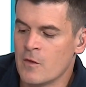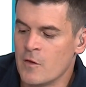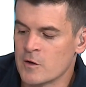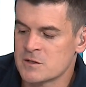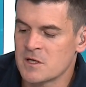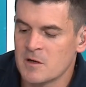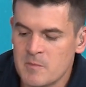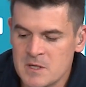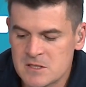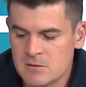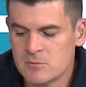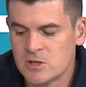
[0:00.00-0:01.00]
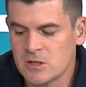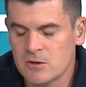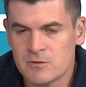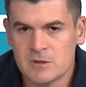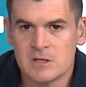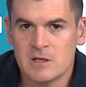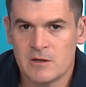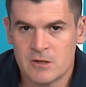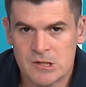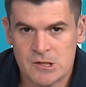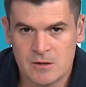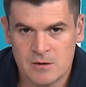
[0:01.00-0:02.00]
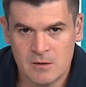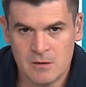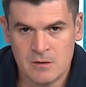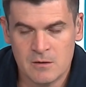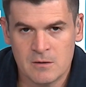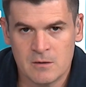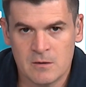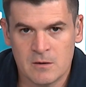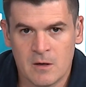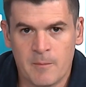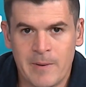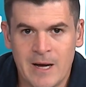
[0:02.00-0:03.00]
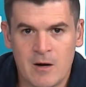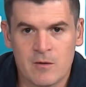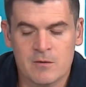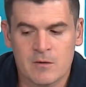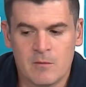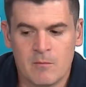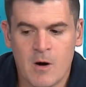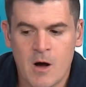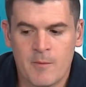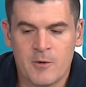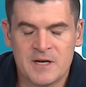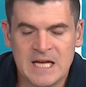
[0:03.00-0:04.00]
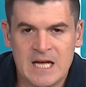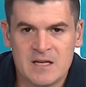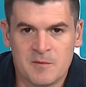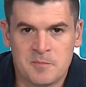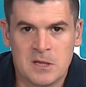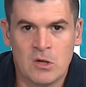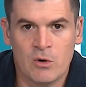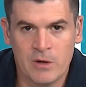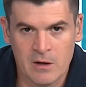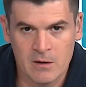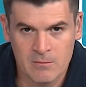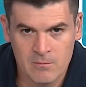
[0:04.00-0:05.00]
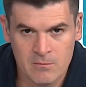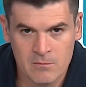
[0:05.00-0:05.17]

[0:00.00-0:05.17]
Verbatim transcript: There's going to be some children's literature about mom or dad deploying.